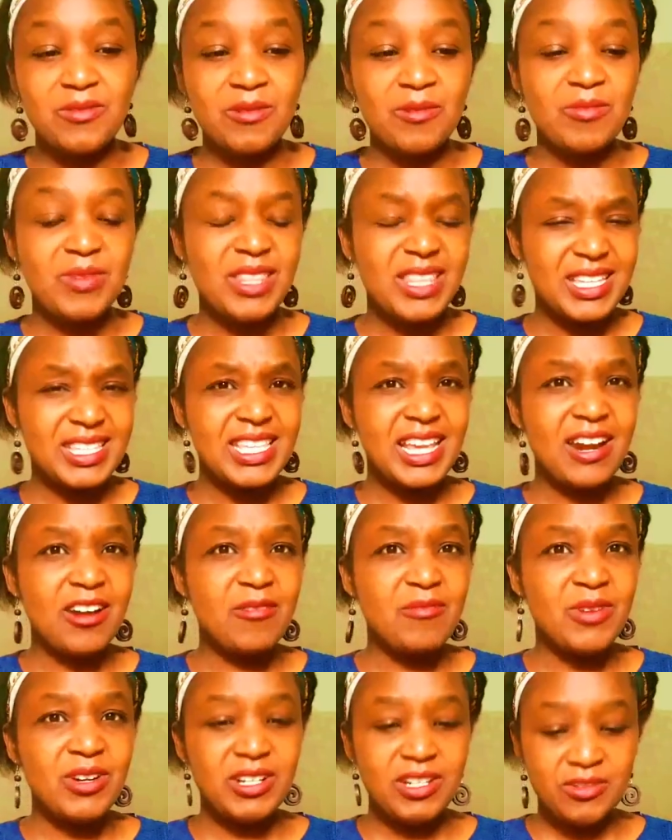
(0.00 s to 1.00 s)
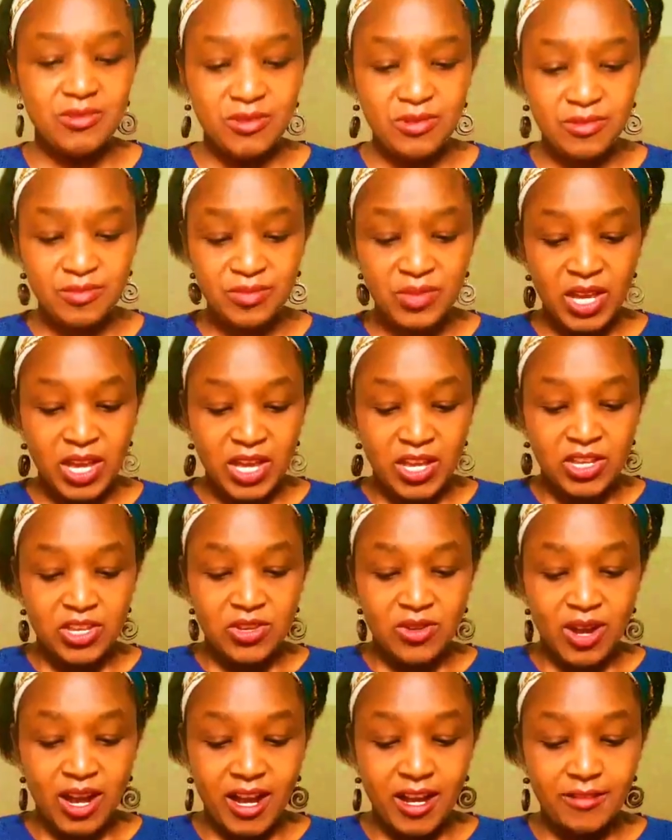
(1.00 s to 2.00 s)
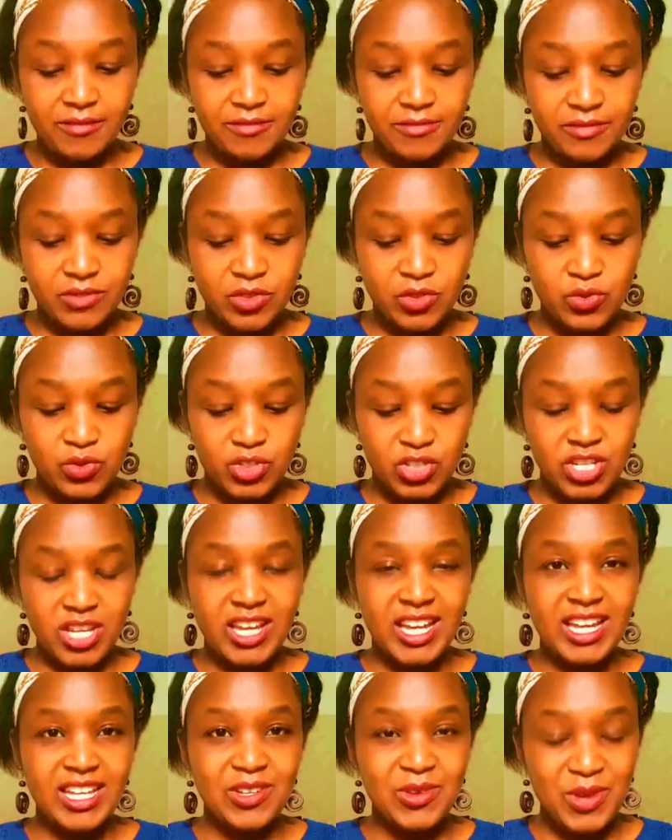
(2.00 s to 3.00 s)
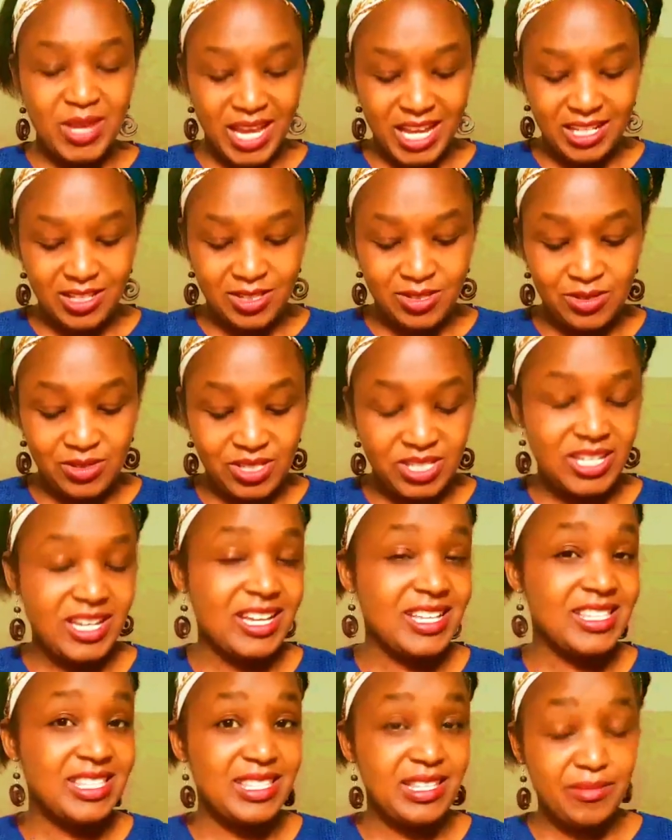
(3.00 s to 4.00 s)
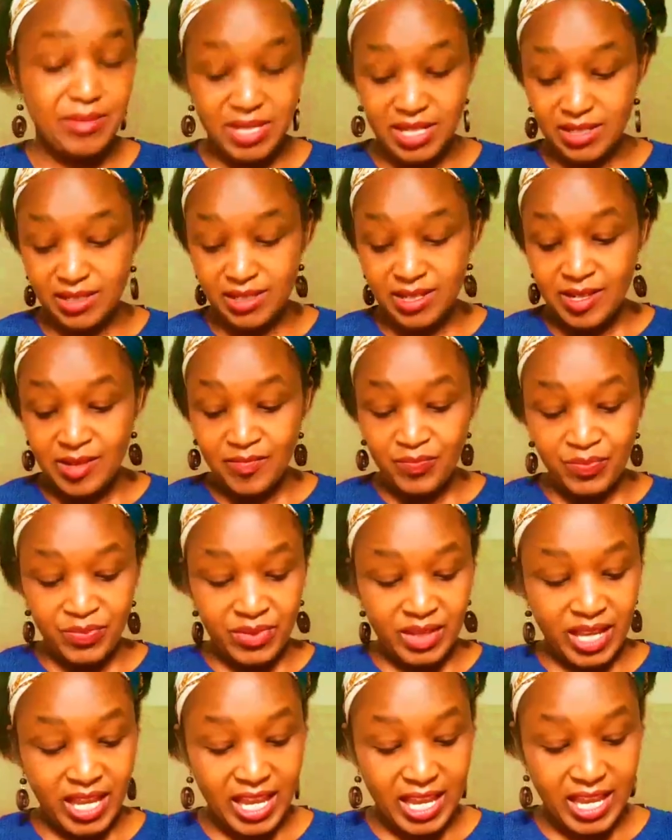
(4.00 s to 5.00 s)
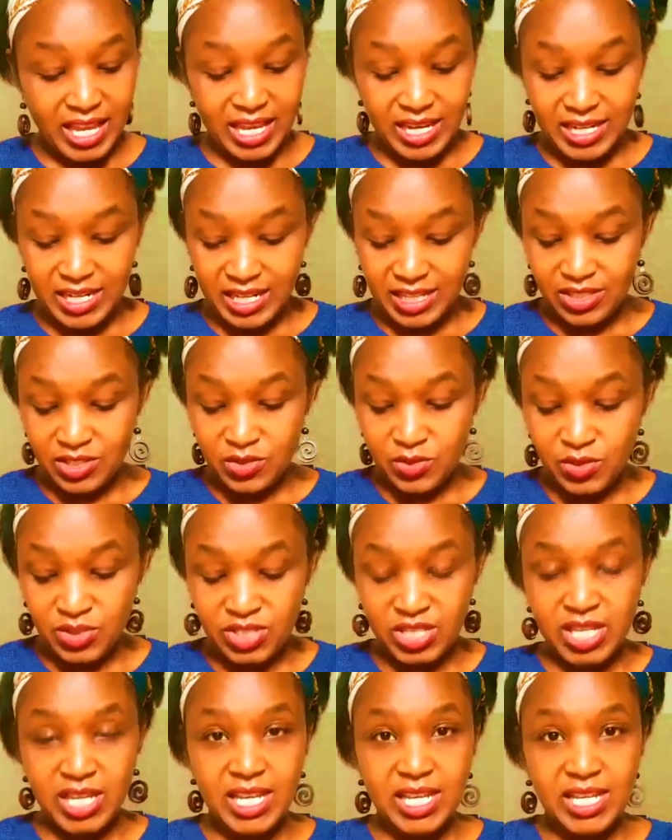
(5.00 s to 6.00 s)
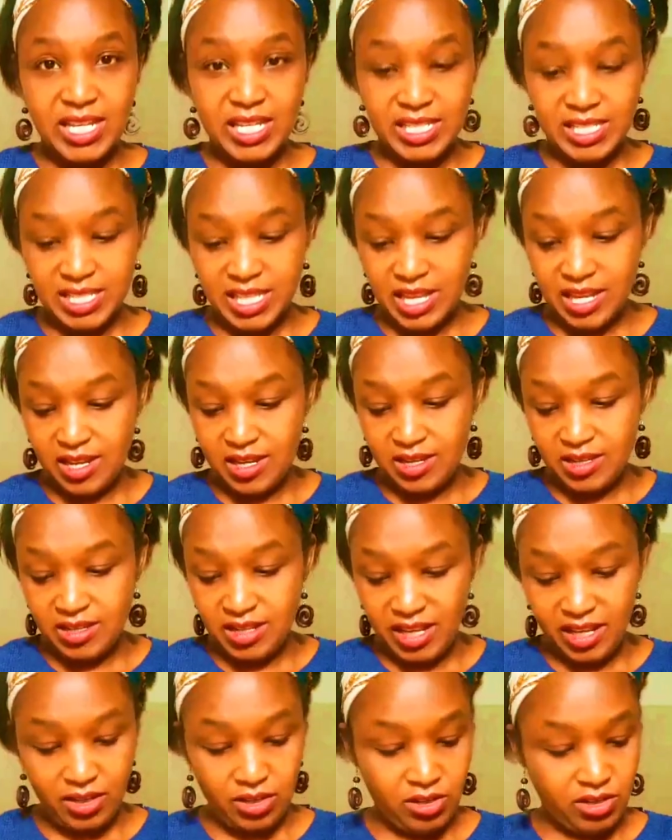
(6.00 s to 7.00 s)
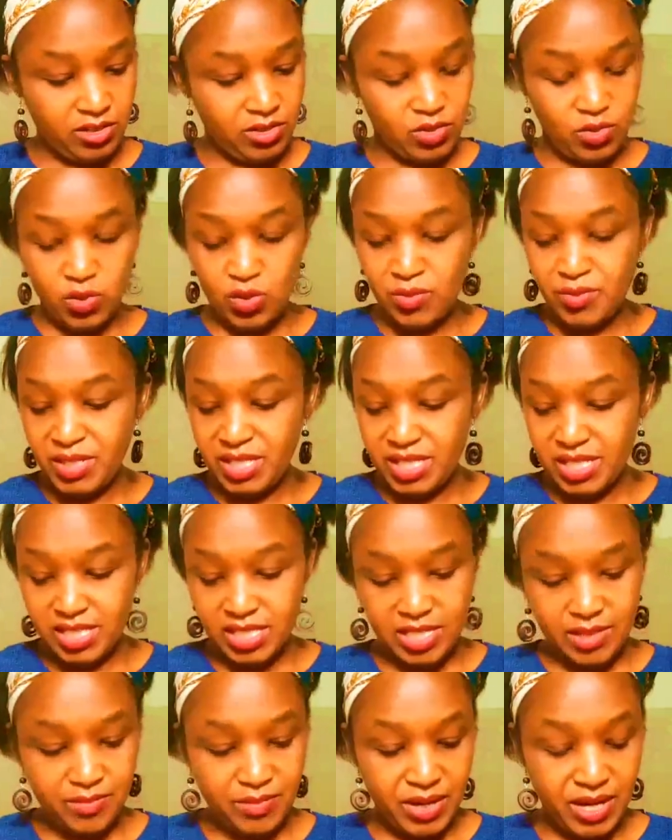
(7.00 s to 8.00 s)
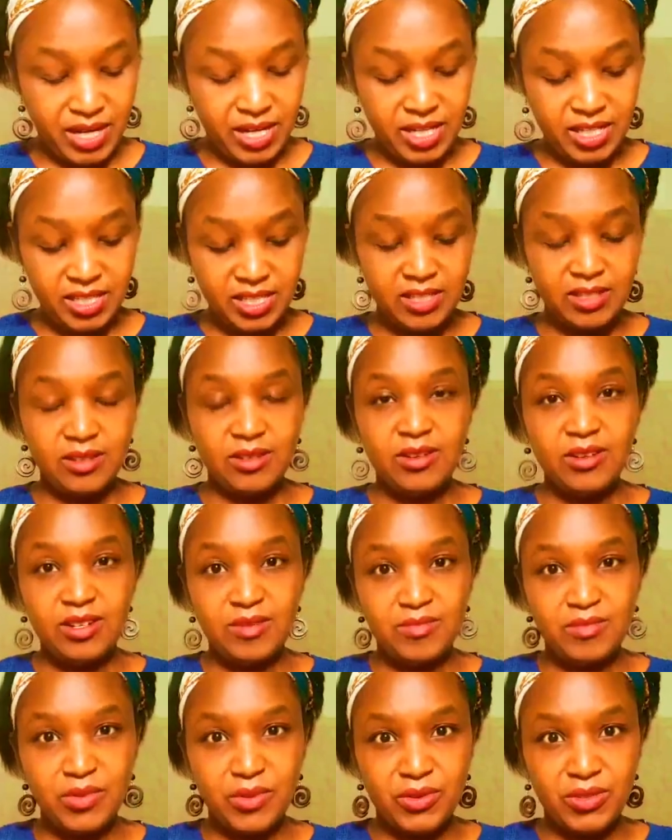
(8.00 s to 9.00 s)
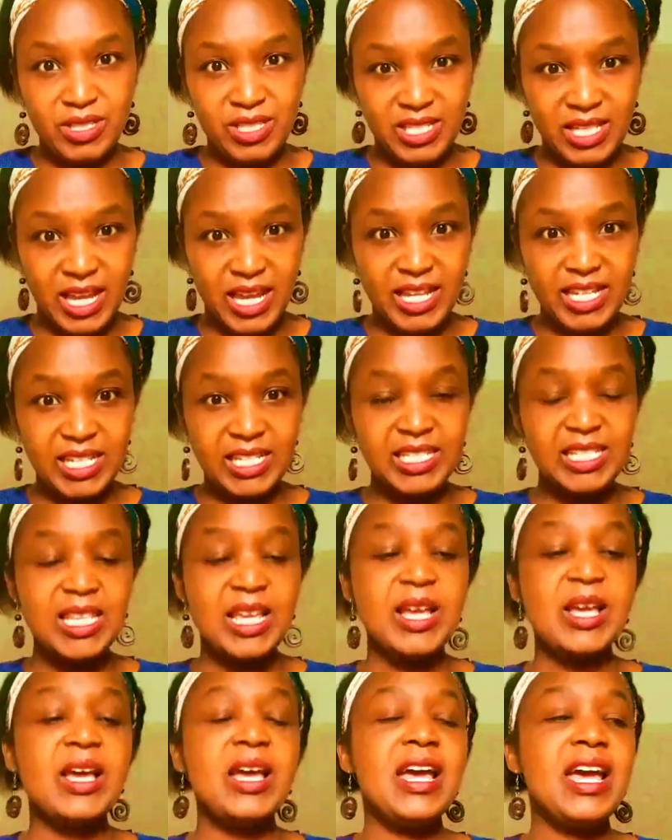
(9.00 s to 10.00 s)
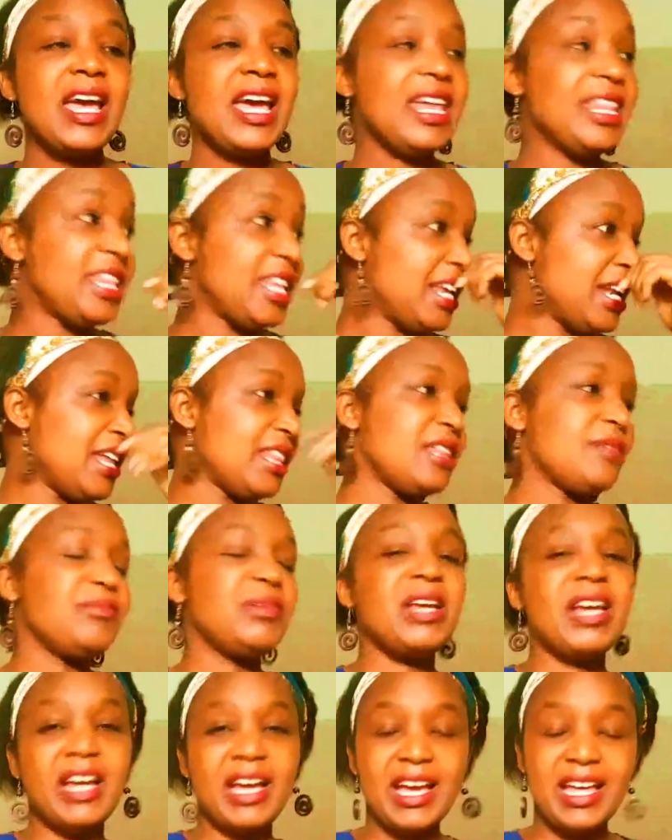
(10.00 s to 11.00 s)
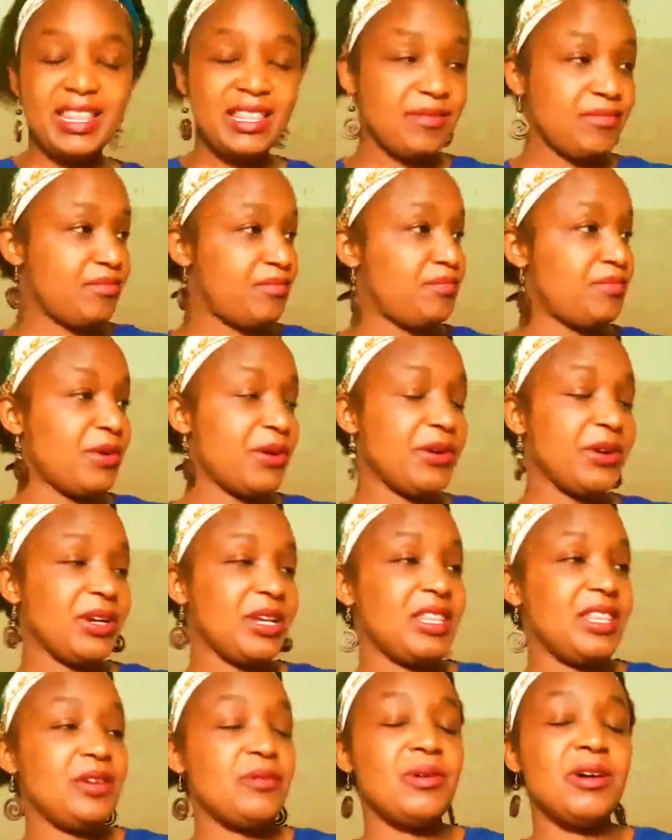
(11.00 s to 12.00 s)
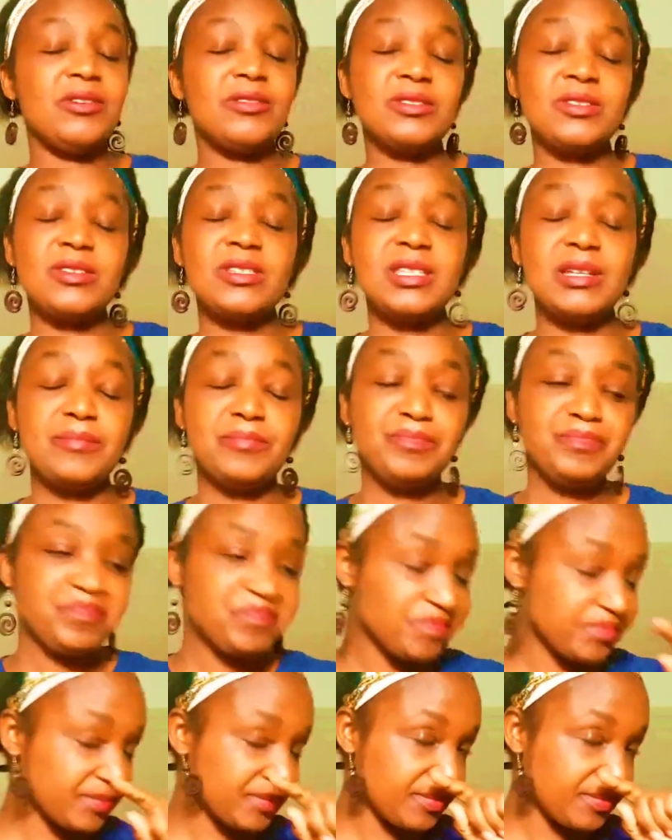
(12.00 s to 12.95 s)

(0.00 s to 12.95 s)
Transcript: room. In the ceremony room, you have two chairs. We had two chairs in the middle. And uh, two chairs are like two meters apart on both sides. And then at the, at the back, there were also some